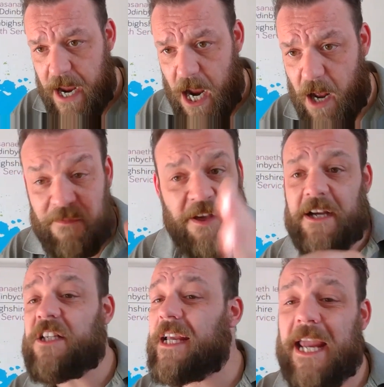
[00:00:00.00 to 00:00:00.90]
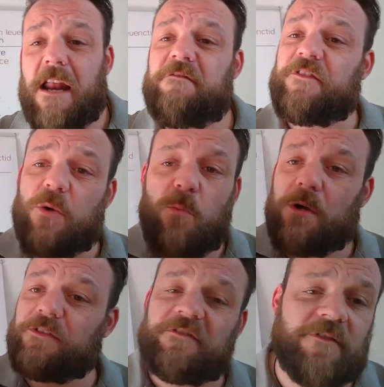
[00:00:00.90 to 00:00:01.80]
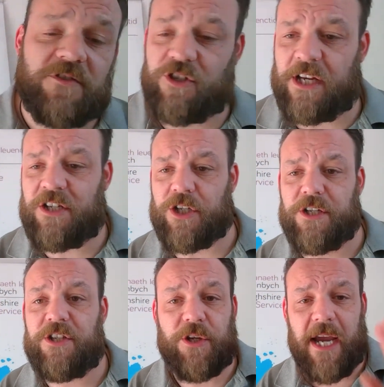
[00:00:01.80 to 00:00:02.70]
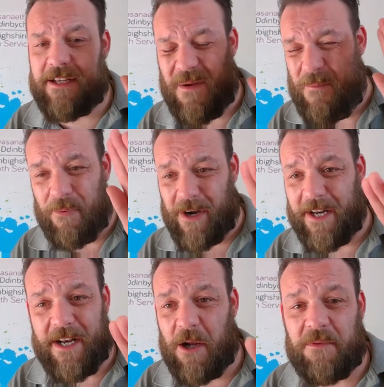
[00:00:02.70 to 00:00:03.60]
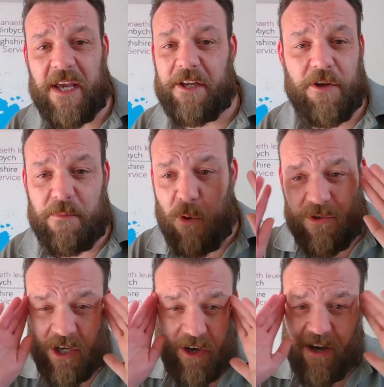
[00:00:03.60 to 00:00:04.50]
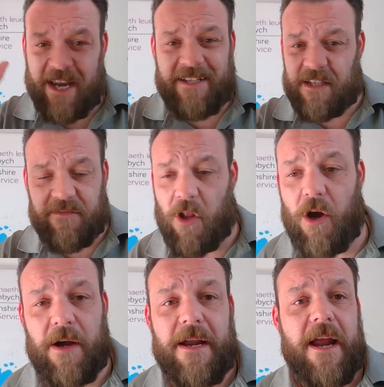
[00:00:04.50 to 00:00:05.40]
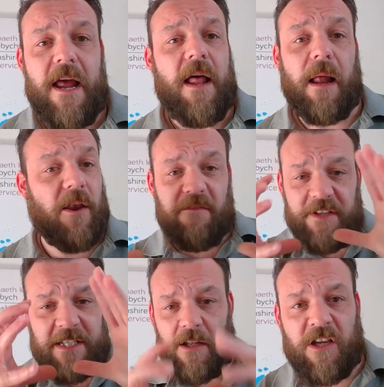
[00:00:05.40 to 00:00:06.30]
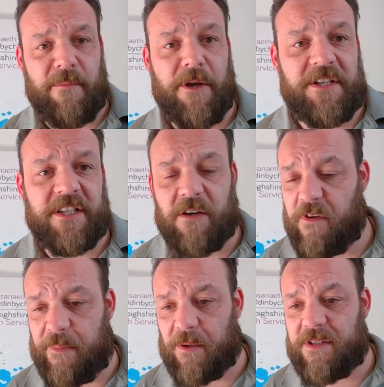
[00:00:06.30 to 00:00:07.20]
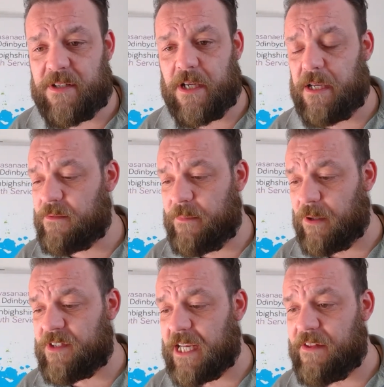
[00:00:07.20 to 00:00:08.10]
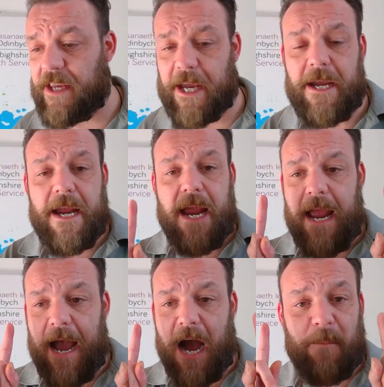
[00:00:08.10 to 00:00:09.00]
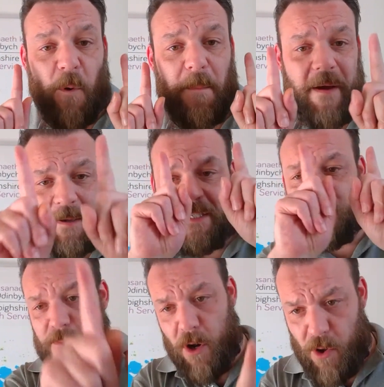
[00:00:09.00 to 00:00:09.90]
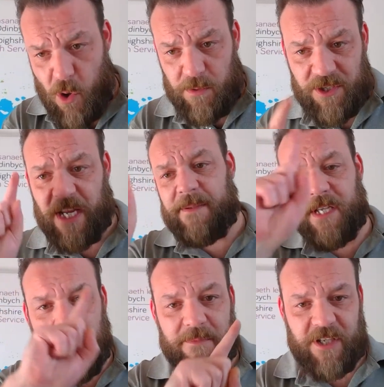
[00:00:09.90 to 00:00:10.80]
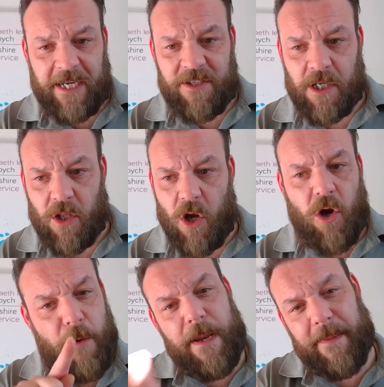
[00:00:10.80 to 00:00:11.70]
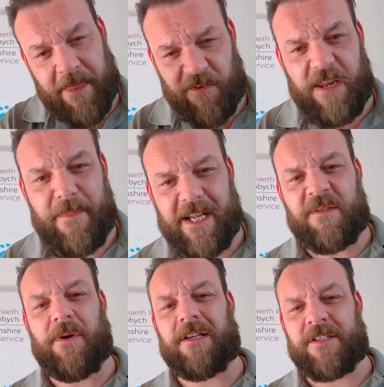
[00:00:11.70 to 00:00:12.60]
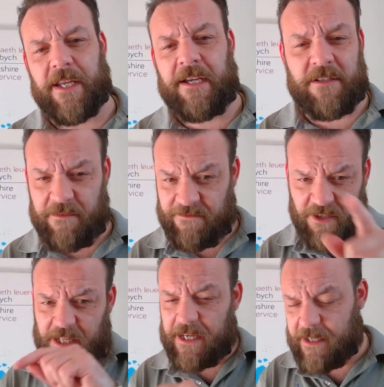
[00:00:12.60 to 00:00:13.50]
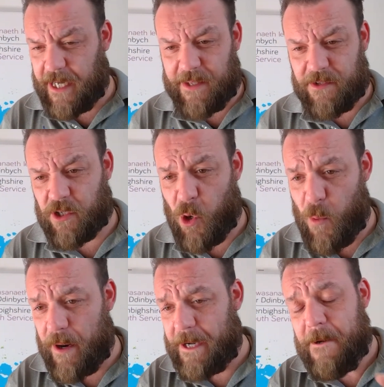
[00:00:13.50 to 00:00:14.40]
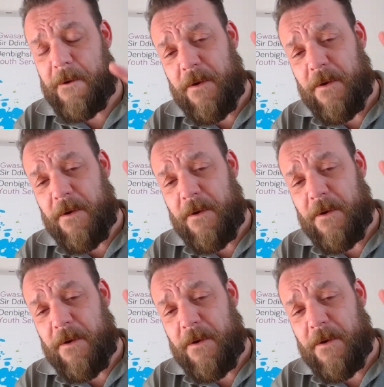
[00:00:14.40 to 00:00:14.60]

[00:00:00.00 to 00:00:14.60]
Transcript: Thanks again for your wonderful suggestions. You guys are brilliant out there. You're the most creative lot. I love this little community that we built together here. And we're back tomorrow, same time, 6 o'clock, or maybe 3 minutes past 6, if today's anything to go by.